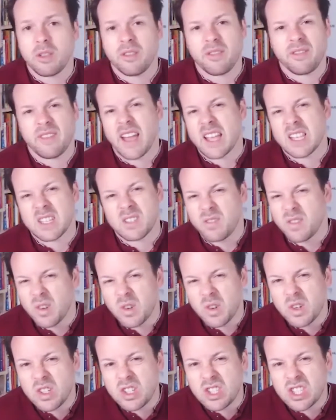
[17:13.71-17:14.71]
the fast
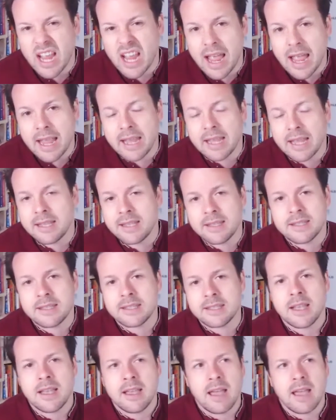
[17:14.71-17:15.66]
food chains, sure. Um,